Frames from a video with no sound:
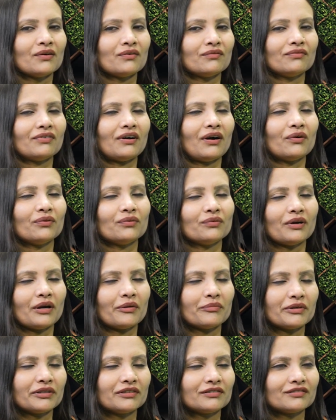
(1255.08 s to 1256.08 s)
Wow, I
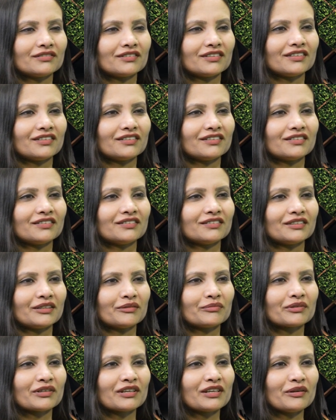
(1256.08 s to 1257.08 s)
mean,
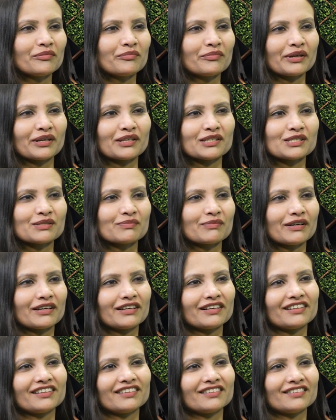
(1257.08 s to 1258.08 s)
I'm really amazed
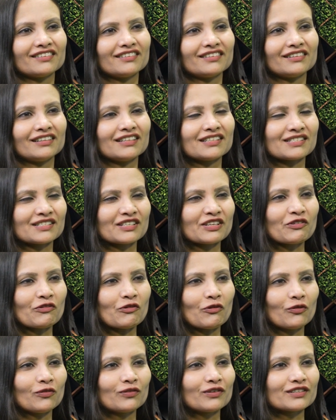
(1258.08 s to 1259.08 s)
by listening
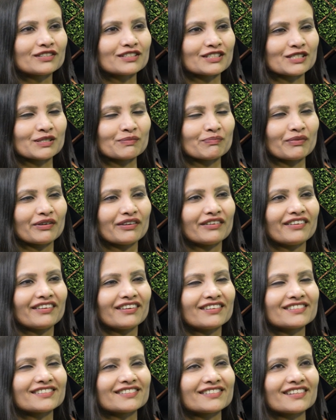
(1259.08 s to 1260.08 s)
all these
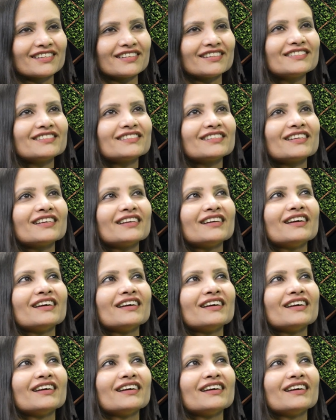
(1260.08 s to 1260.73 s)
experiences.